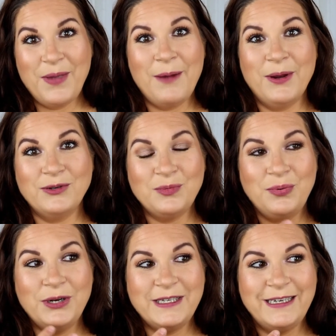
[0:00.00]
about
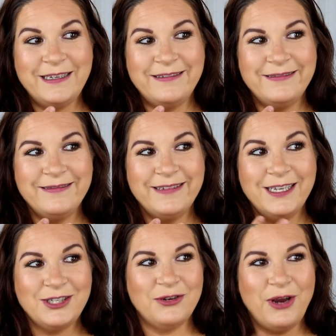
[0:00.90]
putting
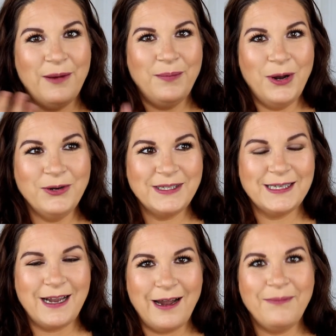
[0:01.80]
Instagram posts
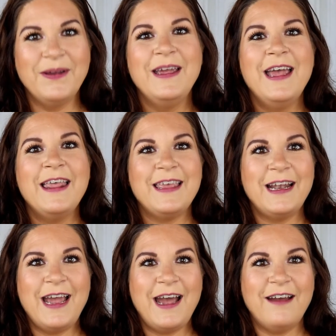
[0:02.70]
up that
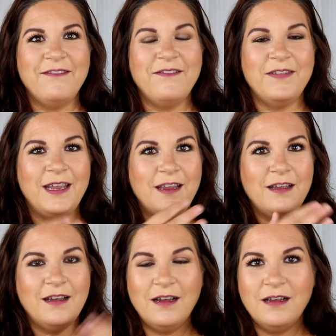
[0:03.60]
have like
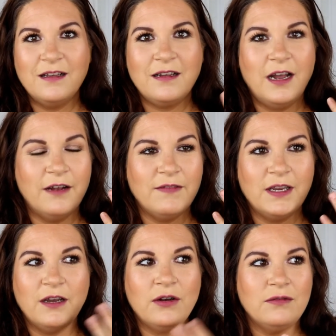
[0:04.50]
kind of
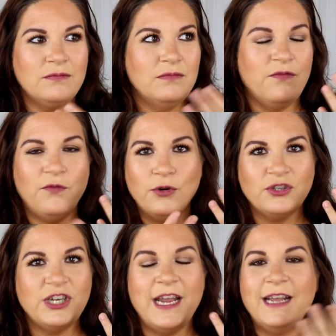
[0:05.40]
like 4
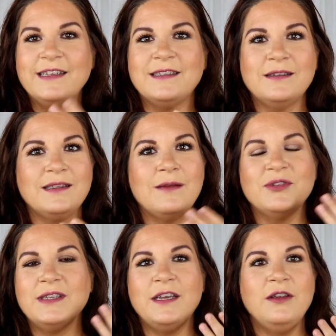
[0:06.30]
shades. So it's
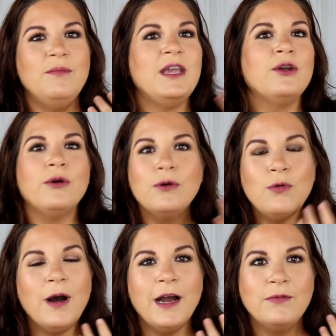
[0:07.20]
almost like you make your own
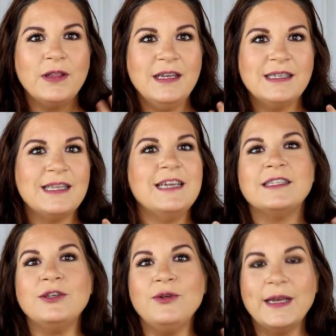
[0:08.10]
quad with these things
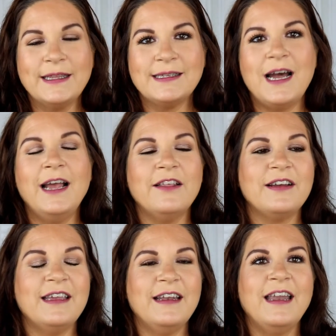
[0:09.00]
and you get this eye
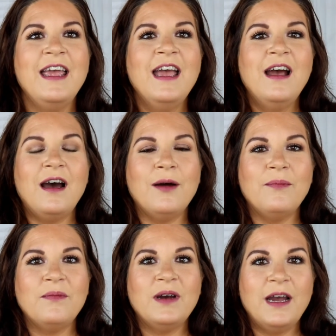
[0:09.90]
look. And
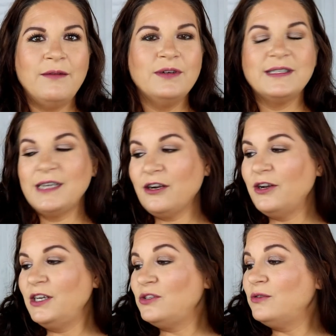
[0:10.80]
I was
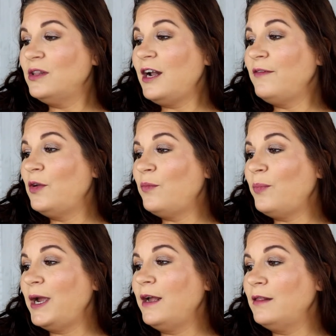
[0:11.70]
suckered into a lot of it
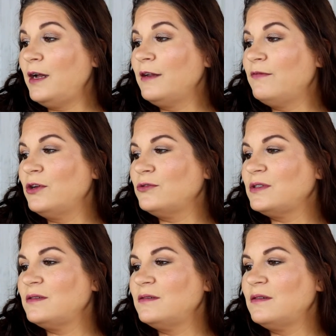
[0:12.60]
by a lot of
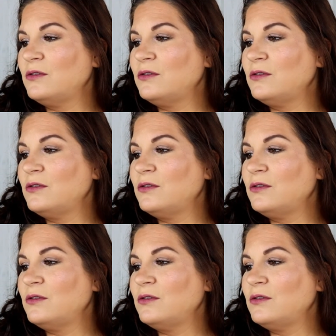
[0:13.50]
those